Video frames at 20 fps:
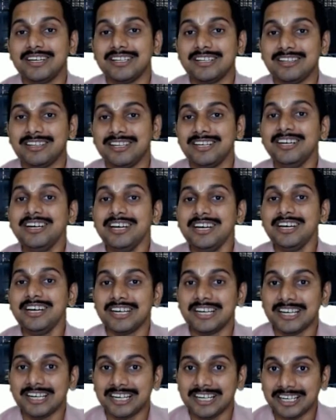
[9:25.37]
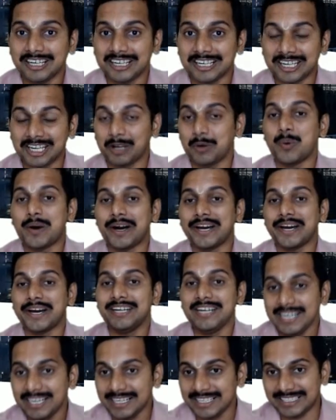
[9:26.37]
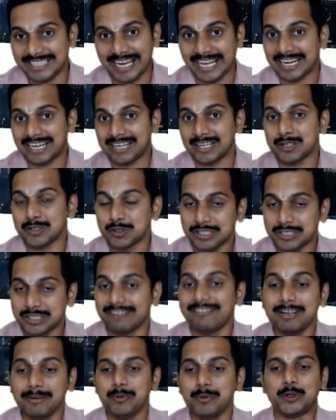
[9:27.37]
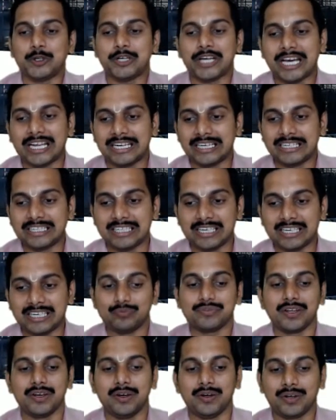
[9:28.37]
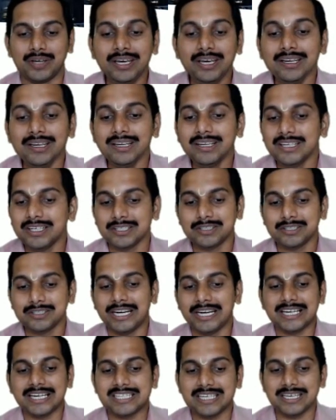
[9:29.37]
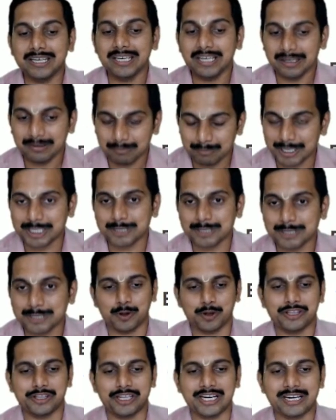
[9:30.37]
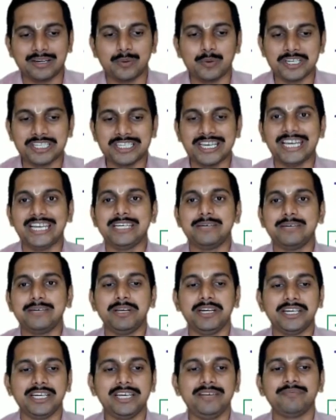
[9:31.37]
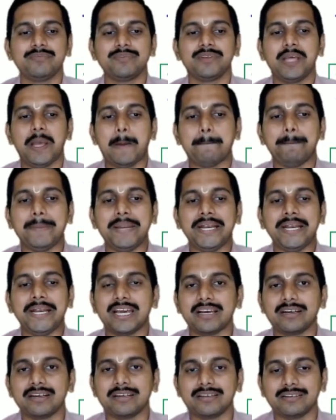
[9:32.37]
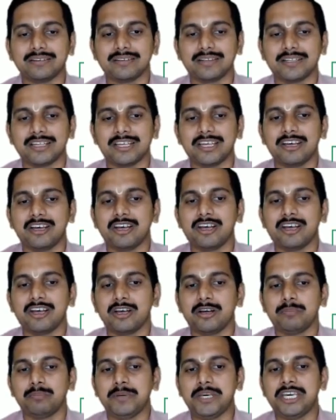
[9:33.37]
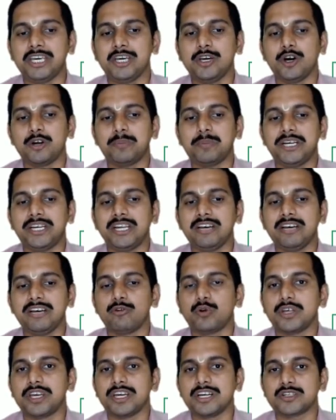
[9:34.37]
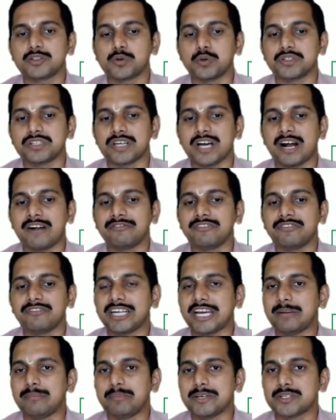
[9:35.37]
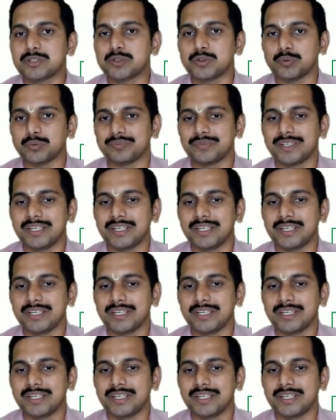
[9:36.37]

the required talent. So develop your talent now, okay? So let us see much more on that. What is eligibility? BTech. BE or BTech 4 years course after 10 plus 2.